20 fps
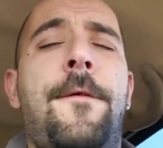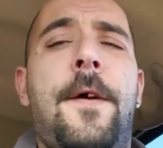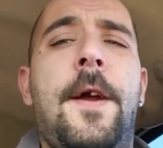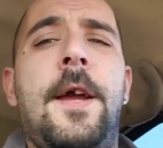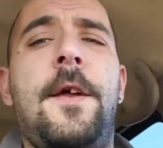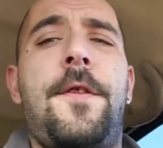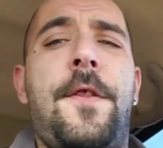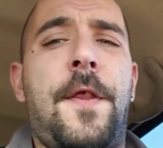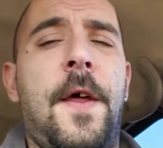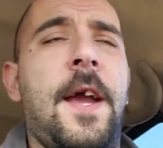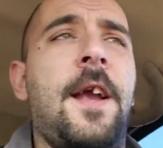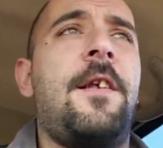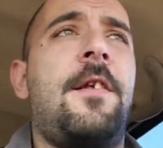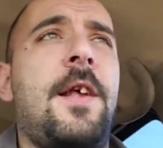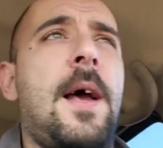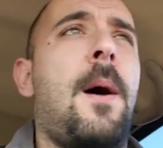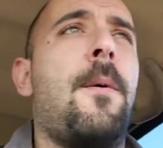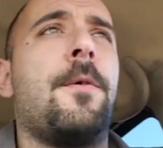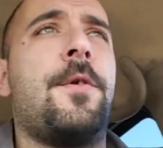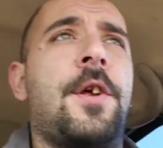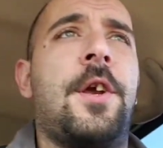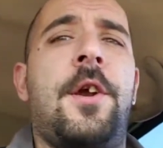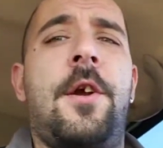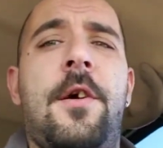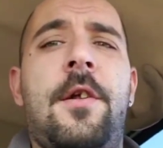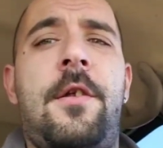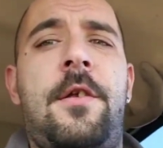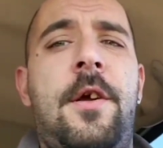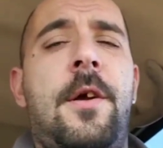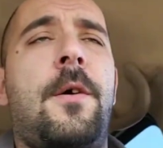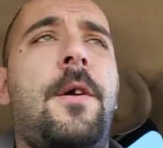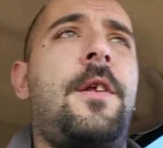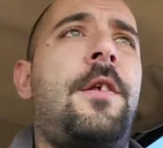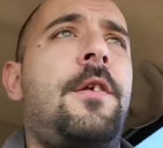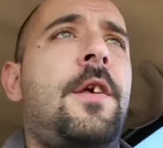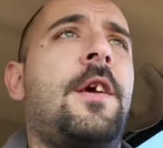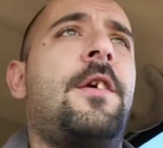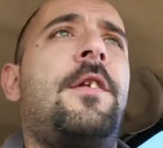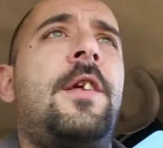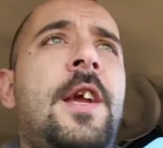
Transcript: he thinks that was a good 0 to 60,